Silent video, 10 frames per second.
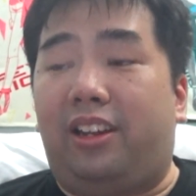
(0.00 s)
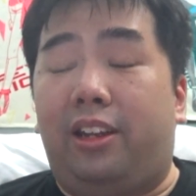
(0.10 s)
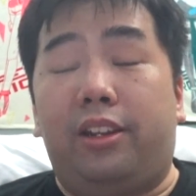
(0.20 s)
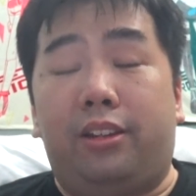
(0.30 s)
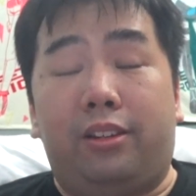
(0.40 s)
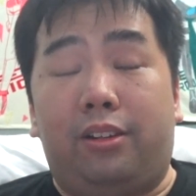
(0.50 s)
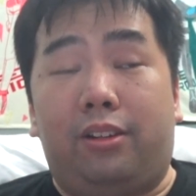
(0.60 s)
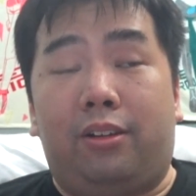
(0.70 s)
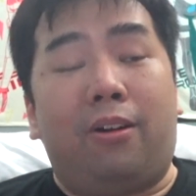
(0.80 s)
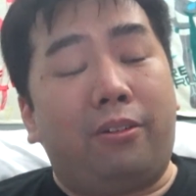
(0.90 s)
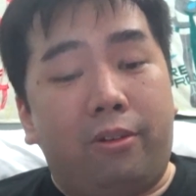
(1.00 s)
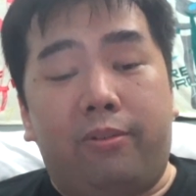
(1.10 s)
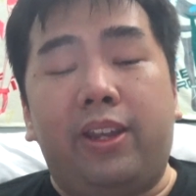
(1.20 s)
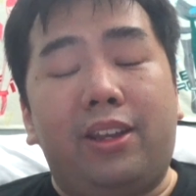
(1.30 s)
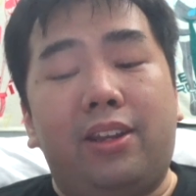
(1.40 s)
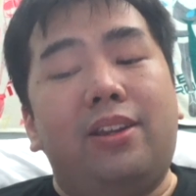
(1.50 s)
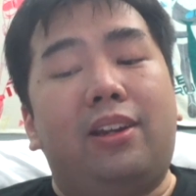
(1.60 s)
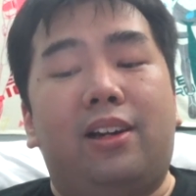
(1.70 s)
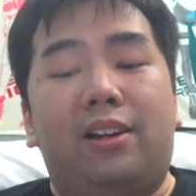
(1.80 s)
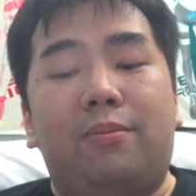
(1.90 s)
And ongoing,
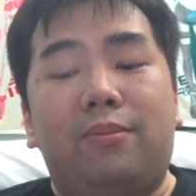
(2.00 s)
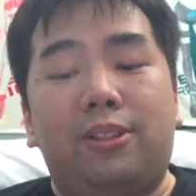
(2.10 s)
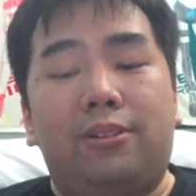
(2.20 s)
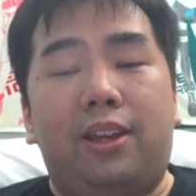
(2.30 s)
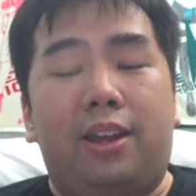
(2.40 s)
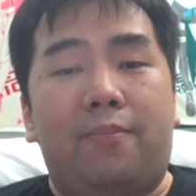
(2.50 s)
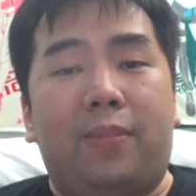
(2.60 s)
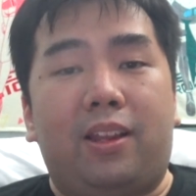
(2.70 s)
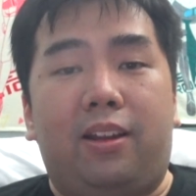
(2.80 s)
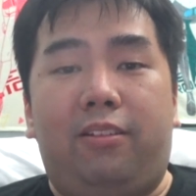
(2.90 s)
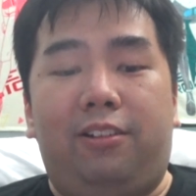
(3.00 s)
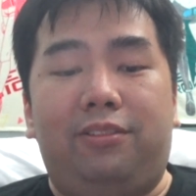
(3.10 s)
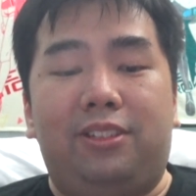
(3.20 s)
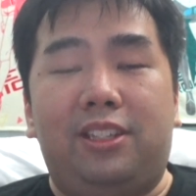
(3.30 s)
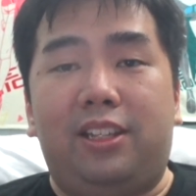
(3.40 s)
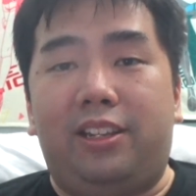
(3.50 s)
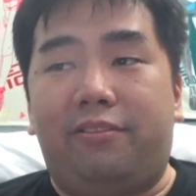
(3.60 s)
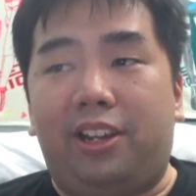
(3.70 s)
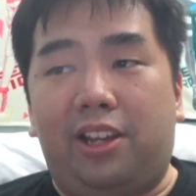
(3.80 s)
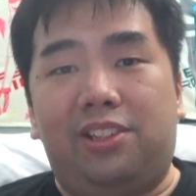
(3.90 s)
um, so yeah, I love to see the
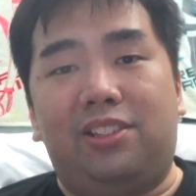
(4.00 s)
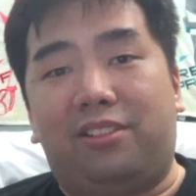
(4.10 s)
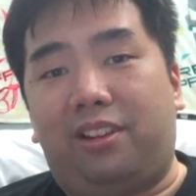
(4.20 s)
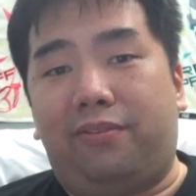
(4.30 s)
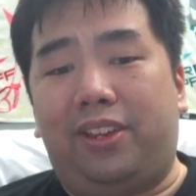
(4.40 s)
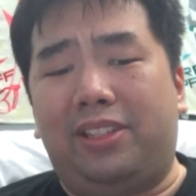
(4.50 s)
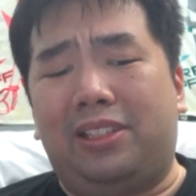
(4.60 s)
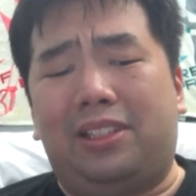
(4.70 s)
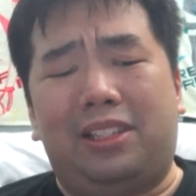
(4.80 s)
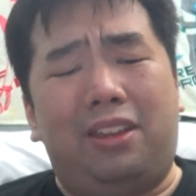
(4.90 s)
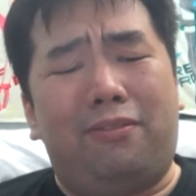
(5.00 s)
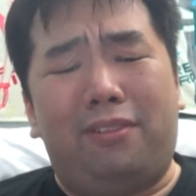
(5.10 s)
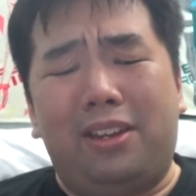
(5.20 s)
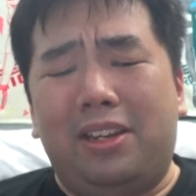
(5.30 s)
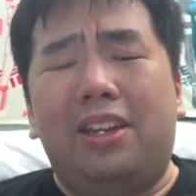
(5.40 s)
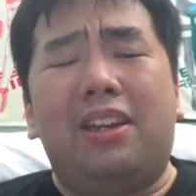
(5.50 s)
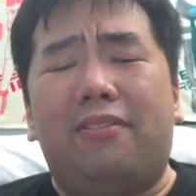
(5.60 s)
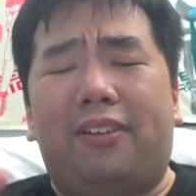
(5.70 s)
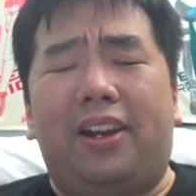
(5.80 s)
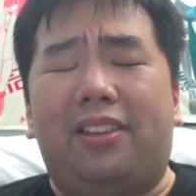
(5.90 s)
reactions on their faces. If
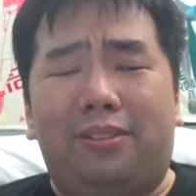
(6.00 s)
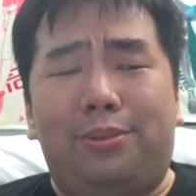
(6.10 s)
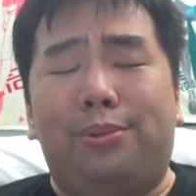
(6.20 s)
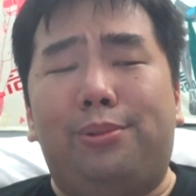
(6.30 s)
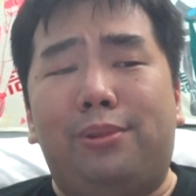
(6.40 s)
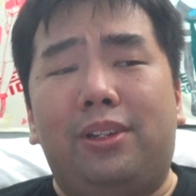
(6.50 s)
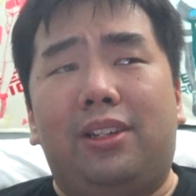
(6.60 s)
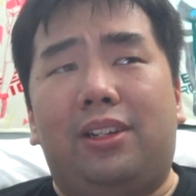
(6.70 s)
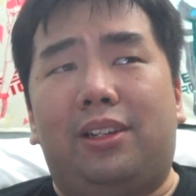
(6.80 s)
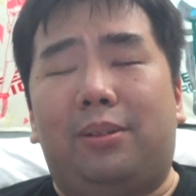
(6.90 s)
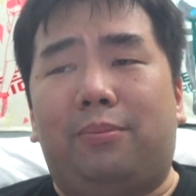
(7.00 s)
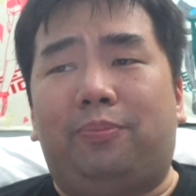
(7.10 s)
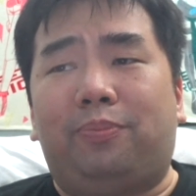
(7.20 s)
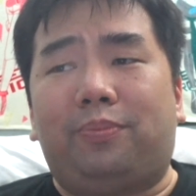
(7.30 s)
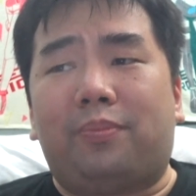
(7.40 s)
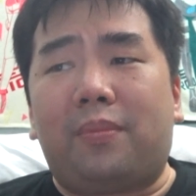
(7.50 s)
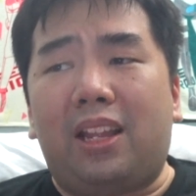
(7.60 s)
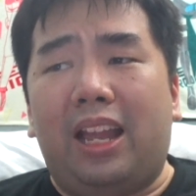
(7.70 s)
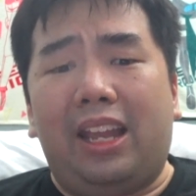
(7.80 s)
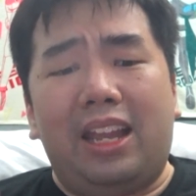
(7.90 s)
if I do, um,
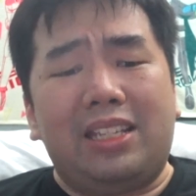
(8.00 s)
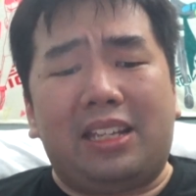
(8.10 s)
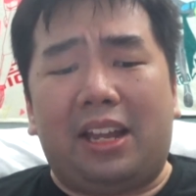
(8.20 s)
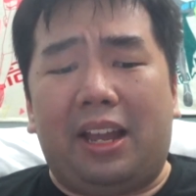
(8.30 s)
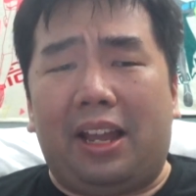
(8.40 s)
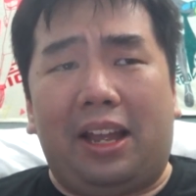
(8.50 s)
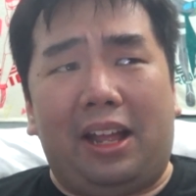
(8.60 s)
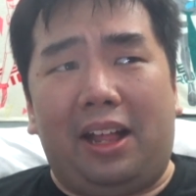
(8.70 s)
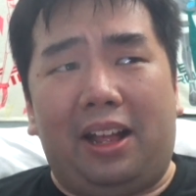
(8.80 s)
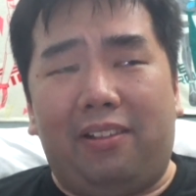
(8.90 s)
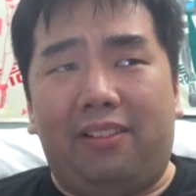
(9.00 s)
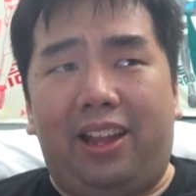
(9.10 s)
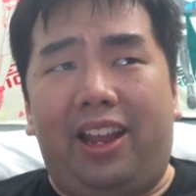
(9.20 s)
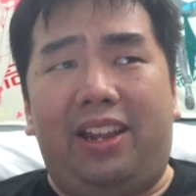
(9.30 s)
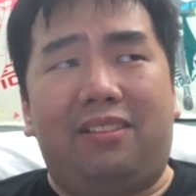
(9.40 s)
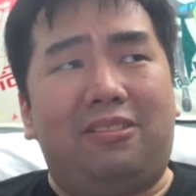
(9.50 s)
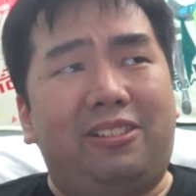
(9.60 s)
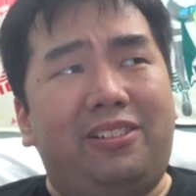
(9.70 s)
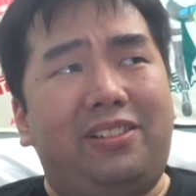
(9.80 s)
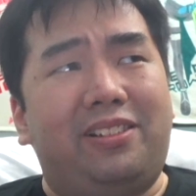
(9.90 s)
I guess I'll add
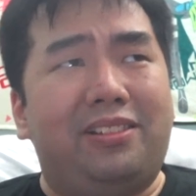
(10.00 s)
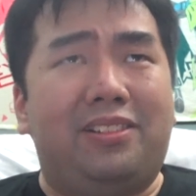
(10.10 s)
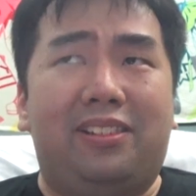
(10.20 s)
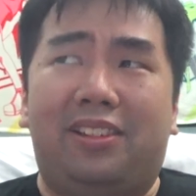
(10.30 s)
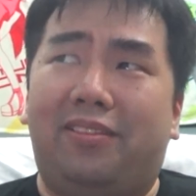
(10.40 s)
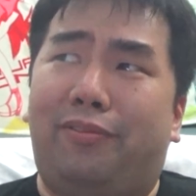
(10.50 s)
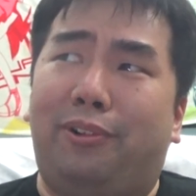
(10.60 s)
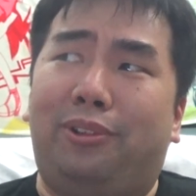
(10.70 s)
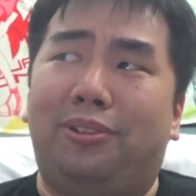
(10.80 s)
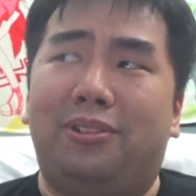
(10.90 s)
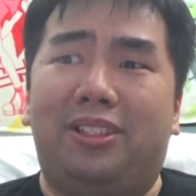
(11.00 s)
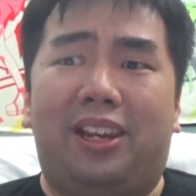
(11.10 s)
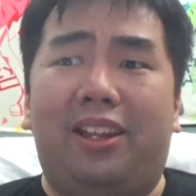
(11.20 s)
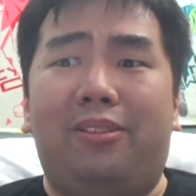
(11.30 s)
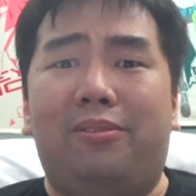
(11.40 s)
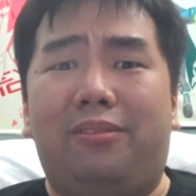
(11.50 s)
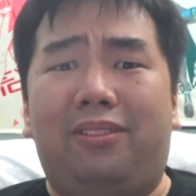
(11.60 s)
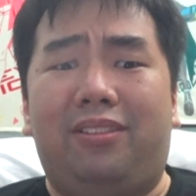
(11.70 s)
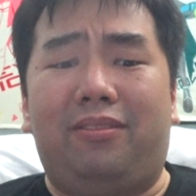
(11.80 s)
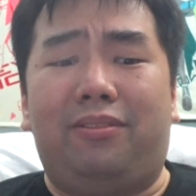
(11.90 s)
photos that I took
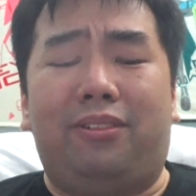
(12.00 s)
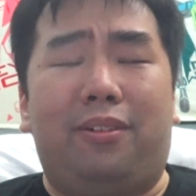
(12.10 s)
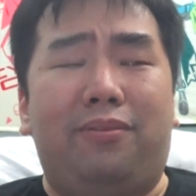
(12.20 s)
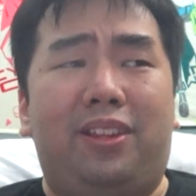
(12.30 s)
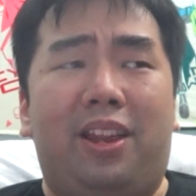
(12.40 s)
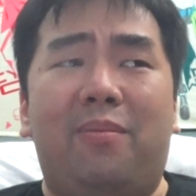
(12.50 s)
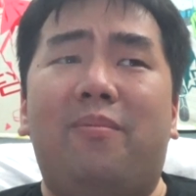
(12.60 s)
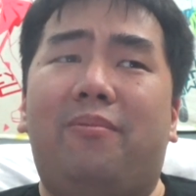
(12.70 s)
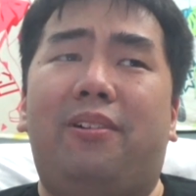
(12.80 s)
of them